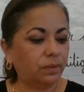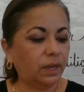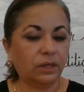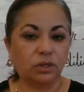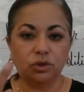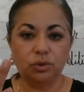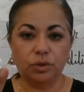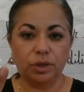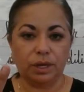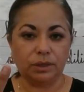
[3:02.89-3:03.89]
It's two
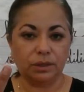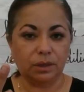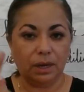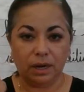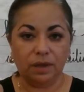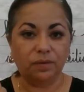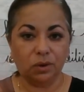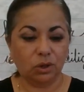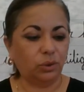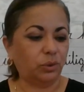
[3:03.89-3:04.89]
things. I'm going to give you
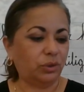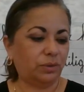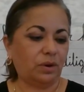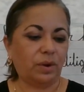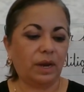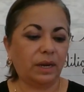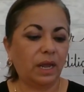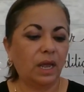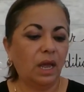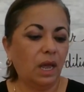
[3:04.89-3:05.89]
clues, all right?
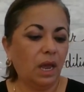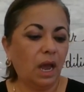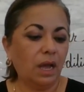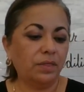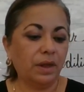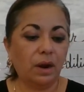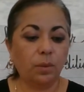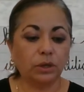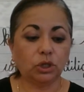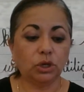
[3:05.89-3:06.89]
Then I
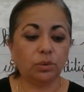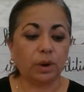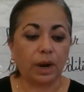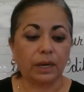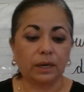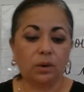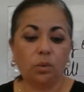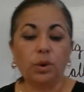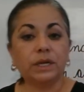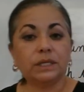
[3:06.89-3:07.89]
want you to write
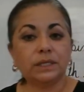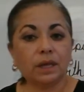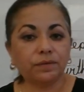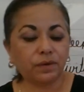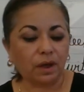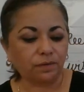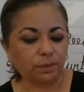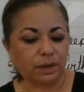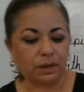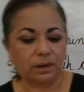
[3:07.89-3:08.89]
what is
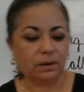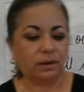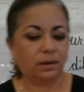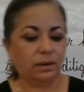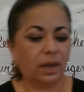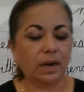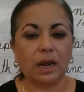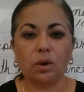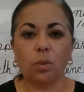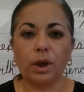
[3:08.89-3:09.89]
self-government? And
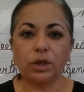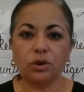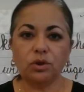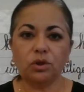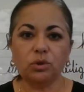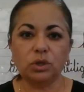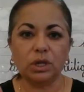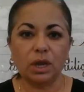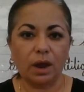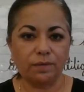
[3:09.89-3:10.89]
I don't want you to use
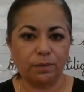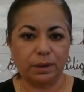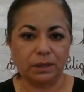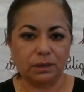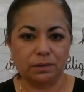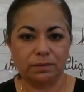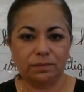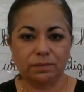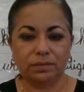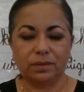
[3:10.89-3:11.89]
government,
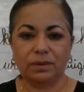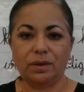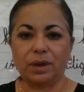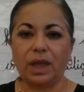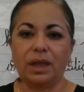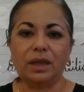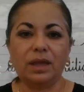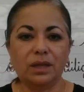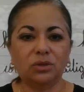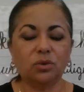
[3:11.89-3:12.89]
okay?
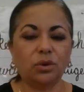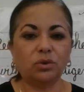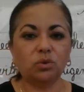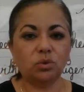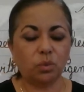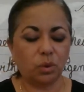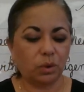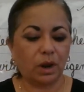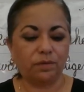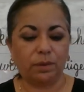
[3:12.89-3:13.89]
Don't use the
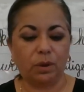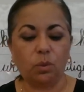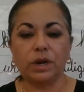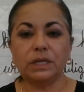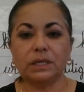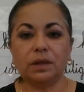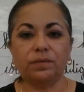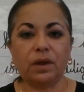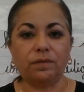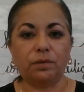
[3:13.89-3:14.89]
word government. What is
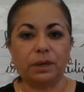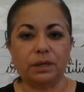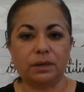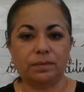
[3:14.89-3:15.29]
self-government?